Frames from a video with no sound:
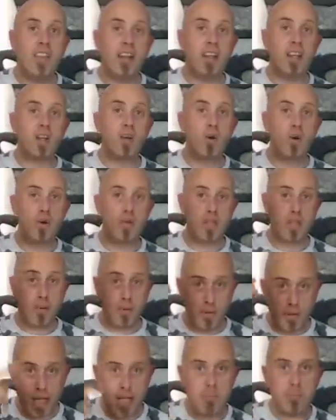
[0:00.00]
then of course the
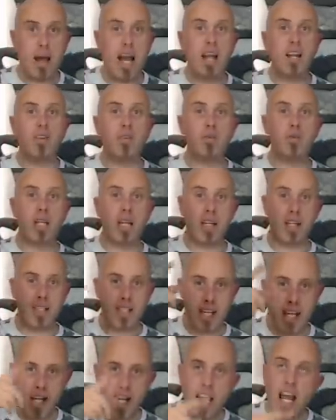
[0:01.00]
feedback loop kicked
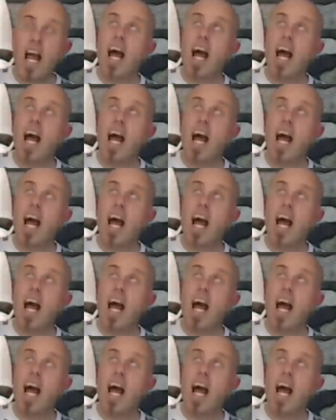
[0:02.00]
in,